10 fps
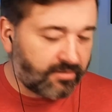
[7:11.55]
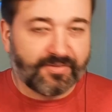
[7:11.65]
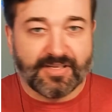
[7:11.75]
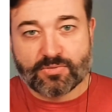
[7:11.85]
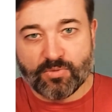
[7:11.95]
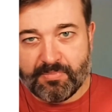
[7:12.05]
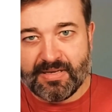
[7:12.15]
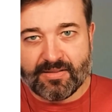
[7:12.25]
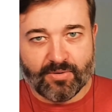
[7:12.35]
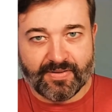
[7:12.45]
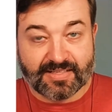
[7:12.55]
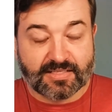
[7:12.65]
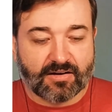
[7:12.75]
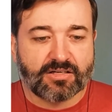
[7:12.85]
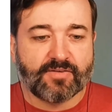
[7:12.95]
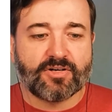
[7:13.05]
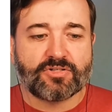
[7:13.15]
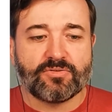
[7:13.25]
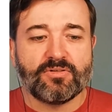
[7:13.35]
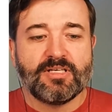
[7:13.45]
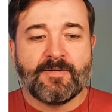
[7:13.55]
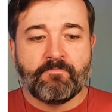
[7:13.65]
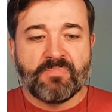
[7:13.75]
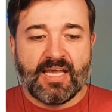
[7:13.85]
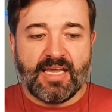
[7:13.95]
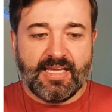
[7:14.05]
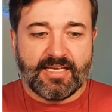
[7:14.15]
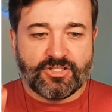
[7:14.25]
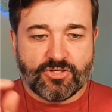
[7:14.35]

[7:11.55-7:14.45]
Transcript: this would be the one that's controversial, is you